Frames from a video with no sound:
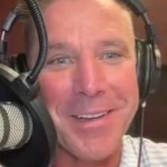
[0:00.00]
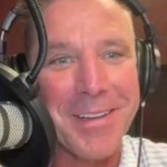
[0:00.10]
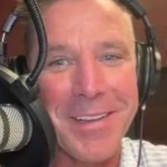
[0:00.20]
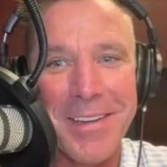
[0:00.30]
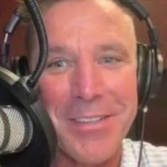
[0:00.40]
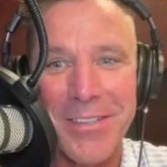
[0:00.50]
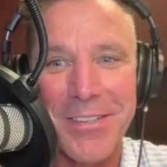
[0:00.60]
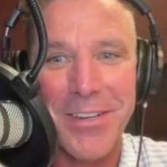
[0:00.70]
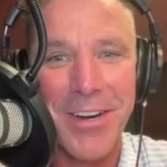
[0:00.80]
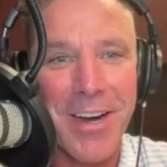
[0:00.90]
Like, she's
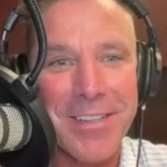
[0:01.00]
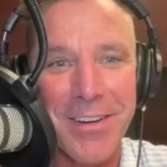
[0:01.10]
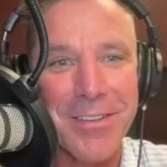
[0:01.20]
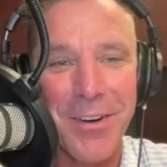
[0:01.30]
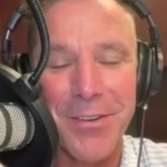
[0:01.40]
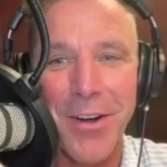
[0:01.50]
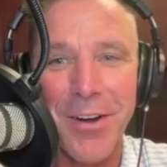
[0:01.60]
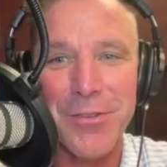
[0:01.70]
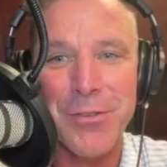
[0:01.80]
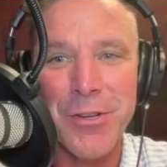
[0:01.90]
crazy. Her
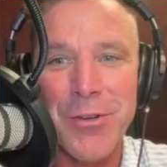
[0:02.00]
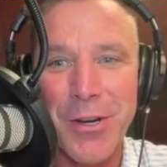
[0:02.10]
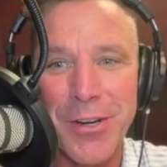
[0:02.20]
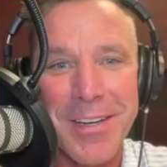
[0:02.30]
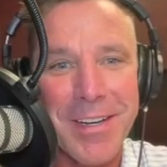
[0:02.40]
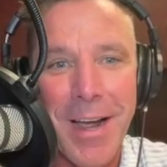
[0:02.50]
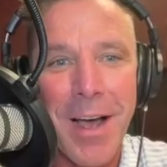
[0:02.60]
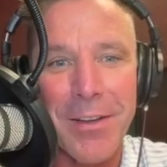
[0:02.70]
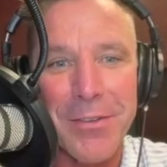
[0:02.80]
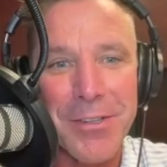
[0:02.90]
daughter's a junior in college.